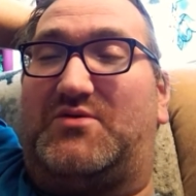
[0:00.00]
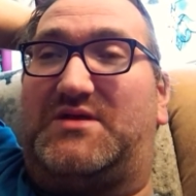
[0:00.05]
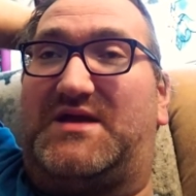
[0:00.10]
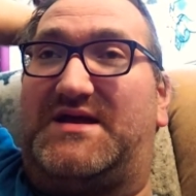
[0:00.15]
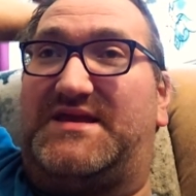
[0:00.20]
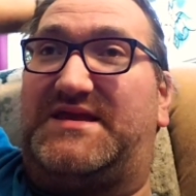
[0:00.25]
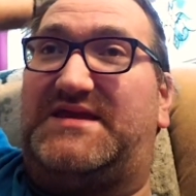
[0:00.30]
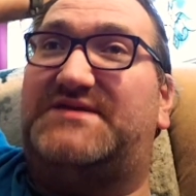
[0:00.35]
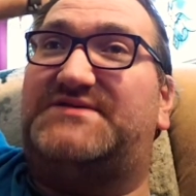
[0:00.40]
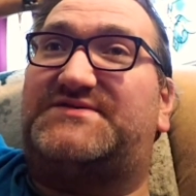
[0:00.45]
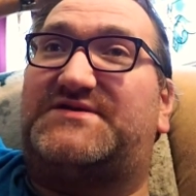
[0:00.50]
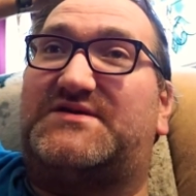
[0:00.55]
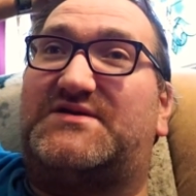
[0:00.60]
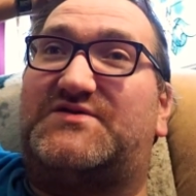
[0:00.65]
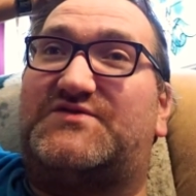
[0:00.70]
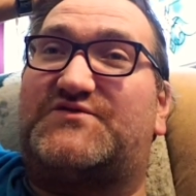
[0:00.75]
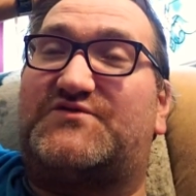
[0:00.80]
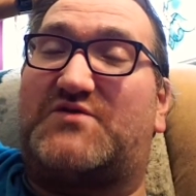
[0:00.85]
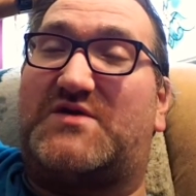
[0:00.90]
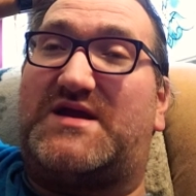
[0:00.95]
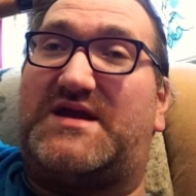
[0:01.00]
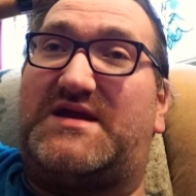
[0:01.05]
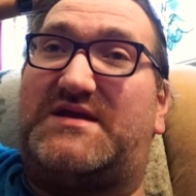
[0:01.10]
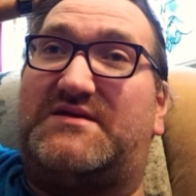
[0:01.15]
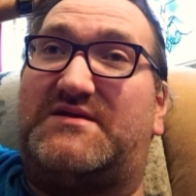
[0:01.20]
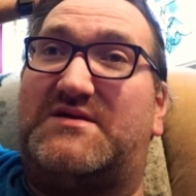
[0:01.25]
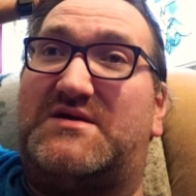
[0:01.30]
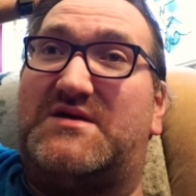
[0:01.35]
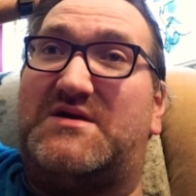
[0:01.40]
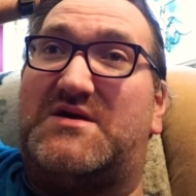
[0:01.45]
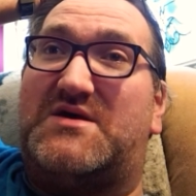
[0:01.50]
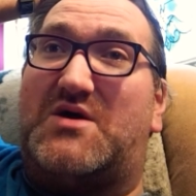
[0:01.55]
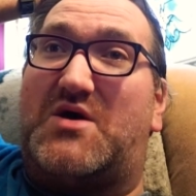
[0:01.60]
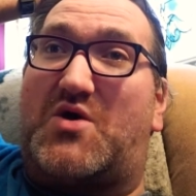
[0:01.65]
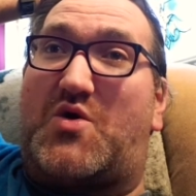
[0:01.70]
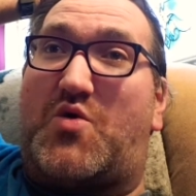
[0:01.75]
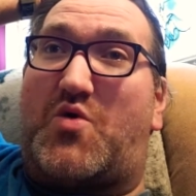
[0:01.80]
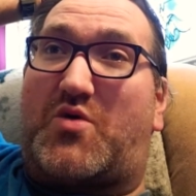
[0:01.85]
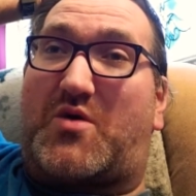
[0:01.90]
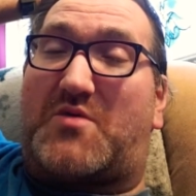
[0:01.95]
Like, he's going to trade a
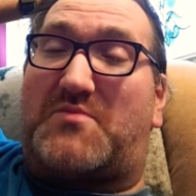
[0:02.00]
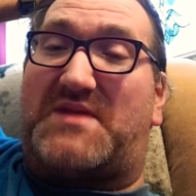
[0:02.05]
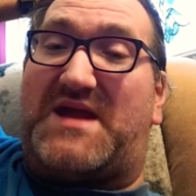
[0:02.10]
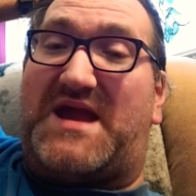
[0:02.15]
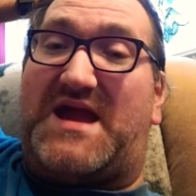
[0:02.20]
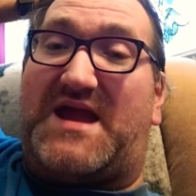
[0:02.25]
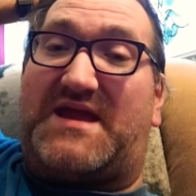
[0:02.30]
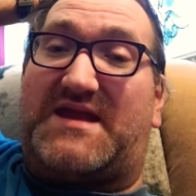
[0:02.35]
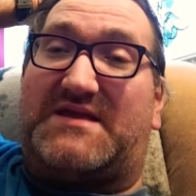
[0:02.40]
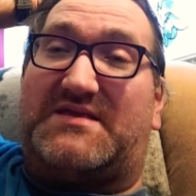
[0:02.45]
quarterback